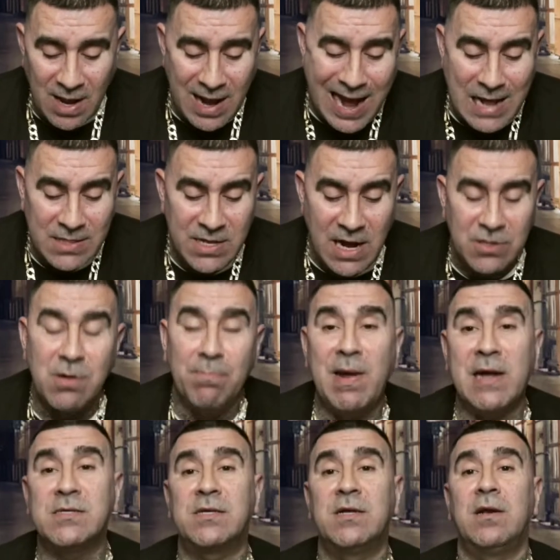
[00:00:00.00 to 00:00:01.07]
I thought the
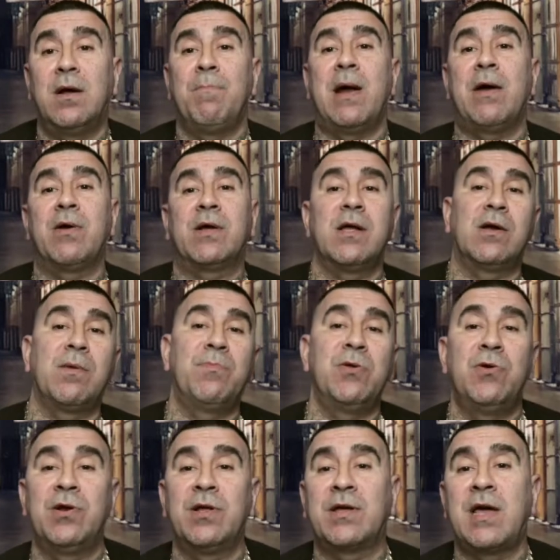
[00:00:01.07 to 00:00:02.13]
Mexican-American
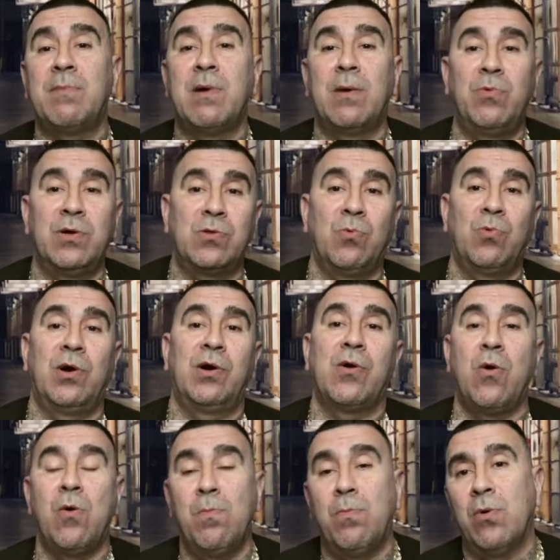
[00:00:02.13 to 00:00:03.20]
community came up with the word
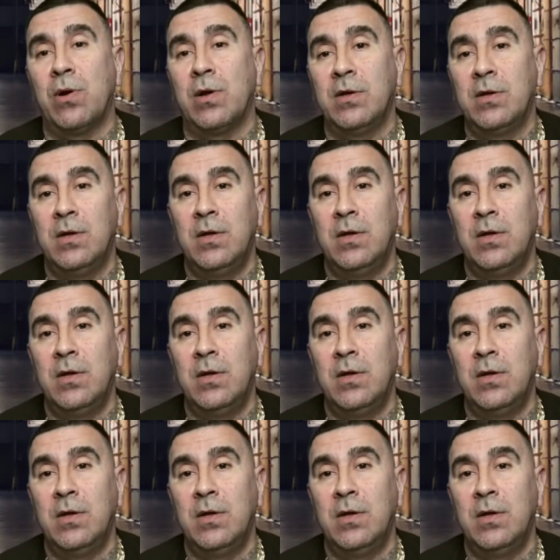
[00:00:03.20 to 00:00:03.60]
homeboy.